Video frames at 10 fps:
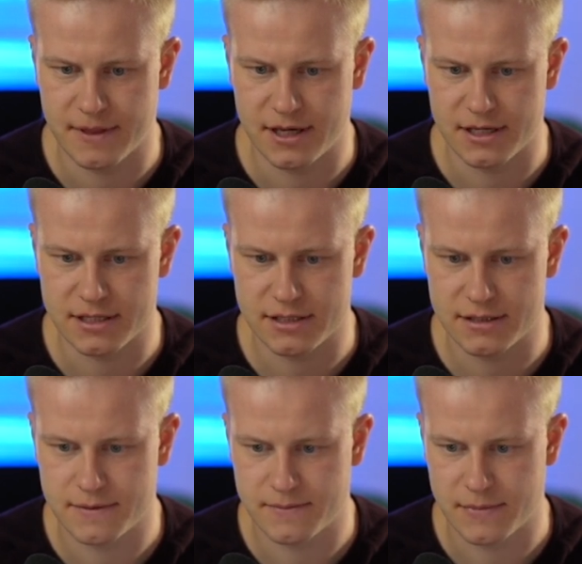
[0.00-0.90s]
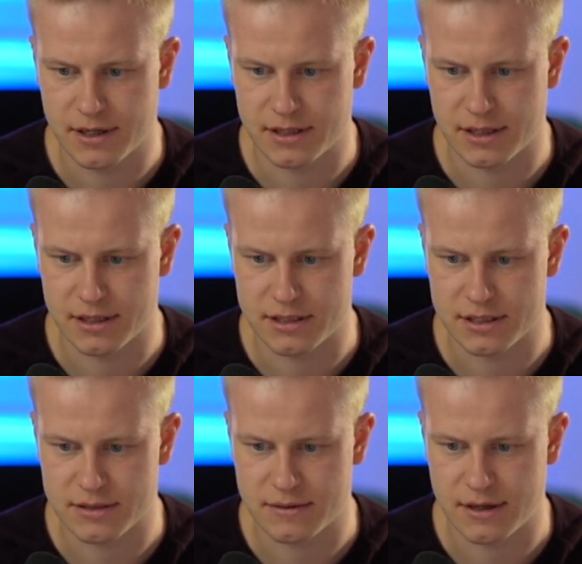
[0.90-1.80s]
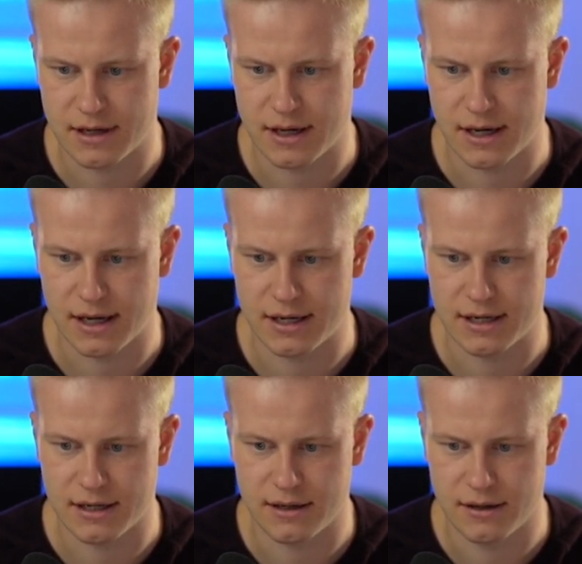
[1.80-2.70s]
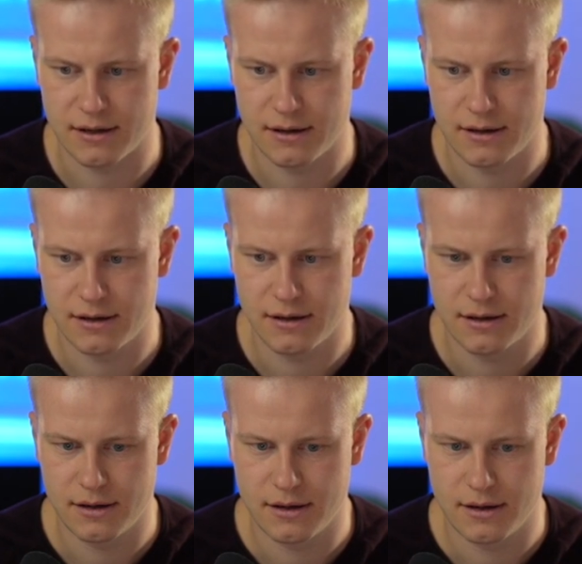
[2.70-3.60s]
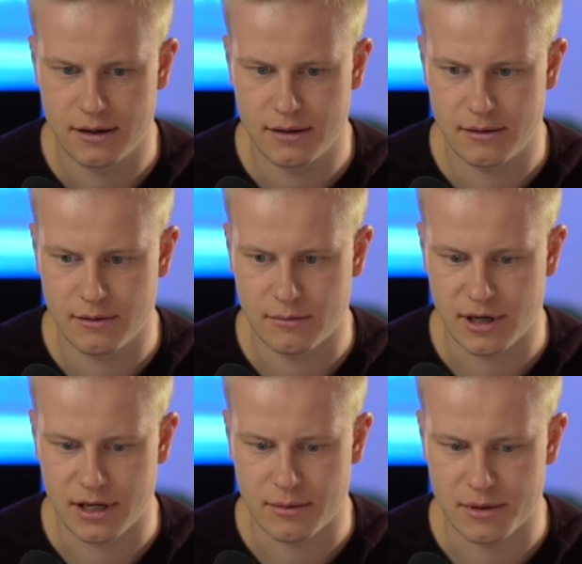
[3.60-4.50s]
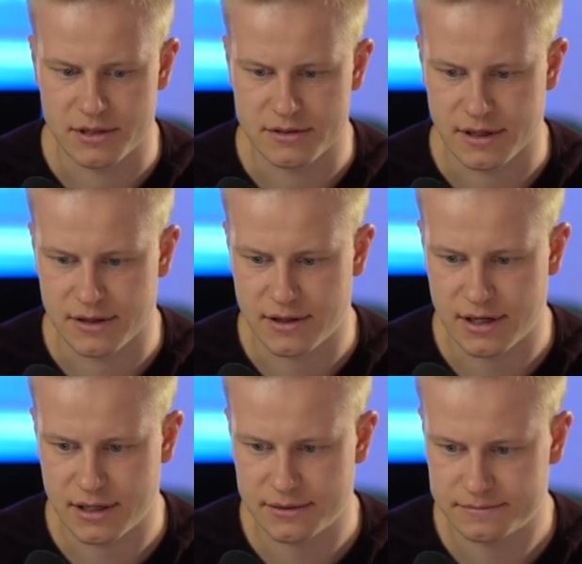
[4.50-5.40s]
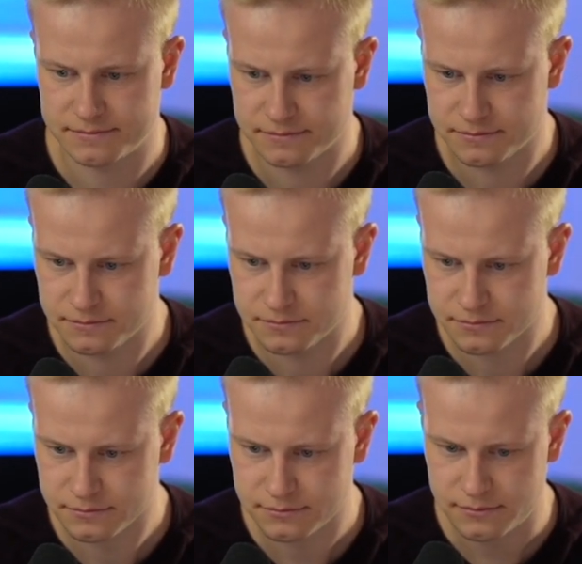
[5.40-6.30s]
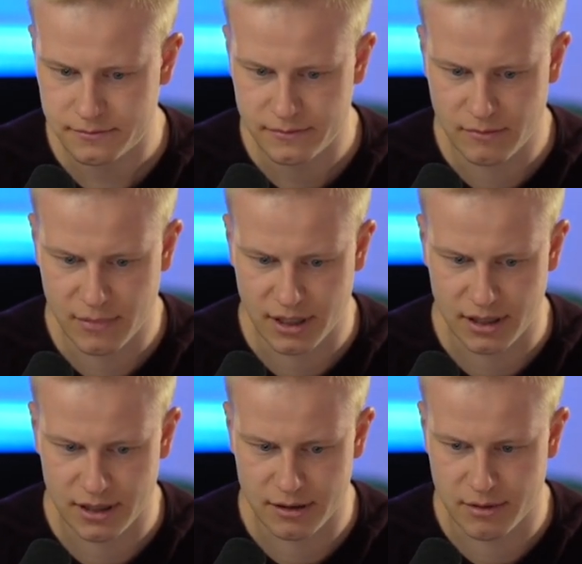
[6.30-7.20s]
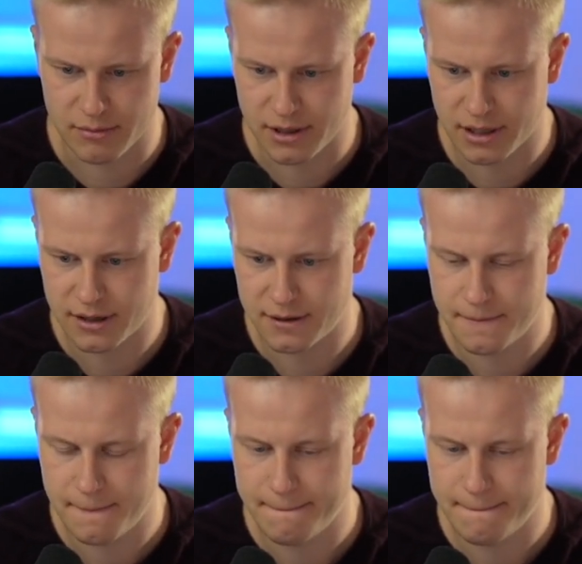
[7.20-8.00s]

this, and then just add uh, in my image right there, a little bit bigger.